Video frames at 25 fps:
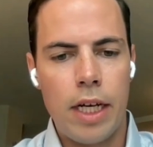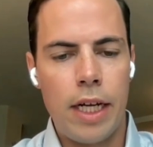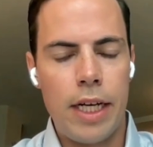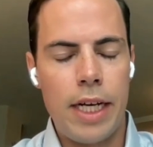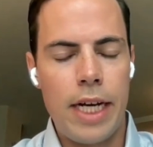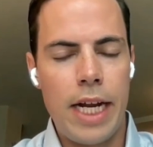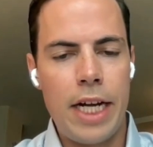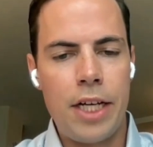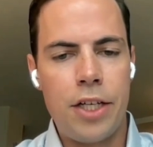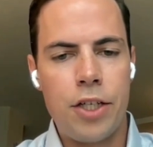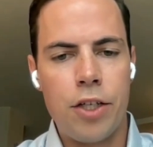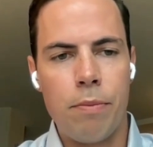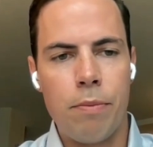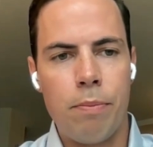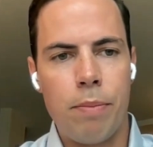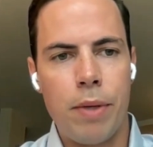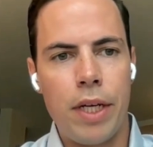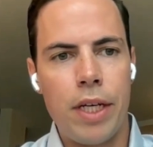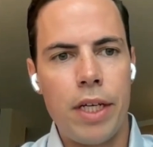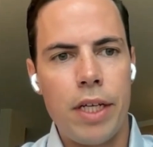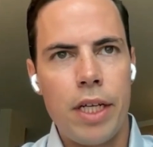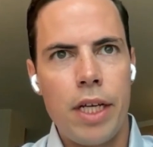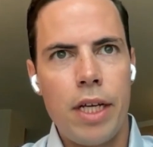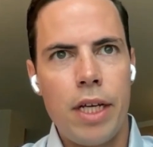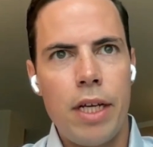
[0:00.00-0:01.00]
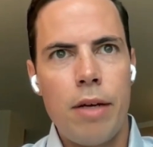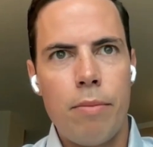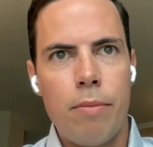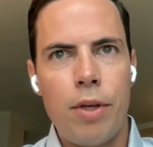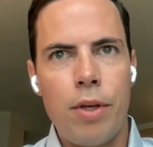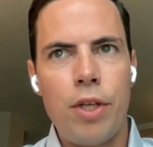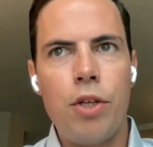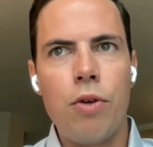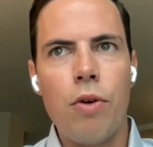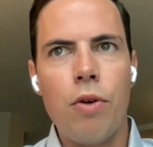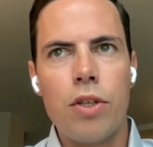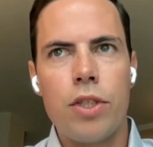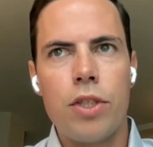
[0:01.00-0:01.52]
nature, but
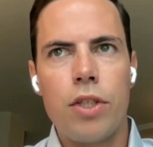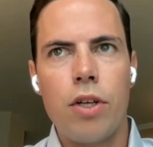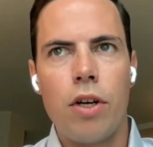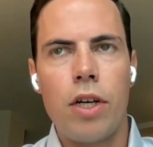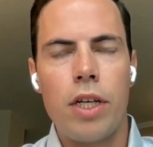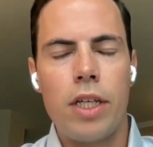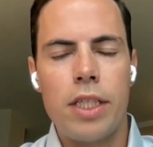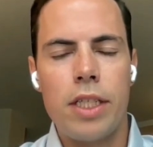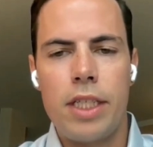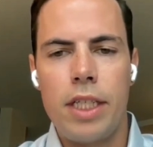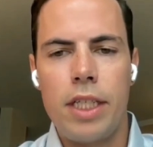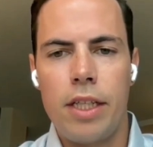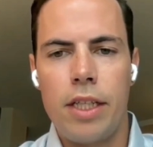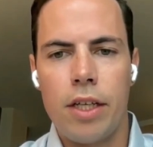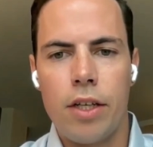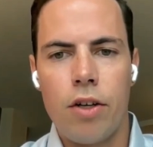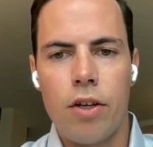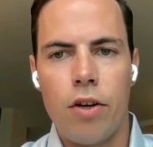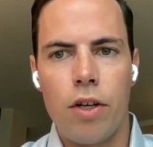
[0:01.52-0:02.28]
you are starting to see the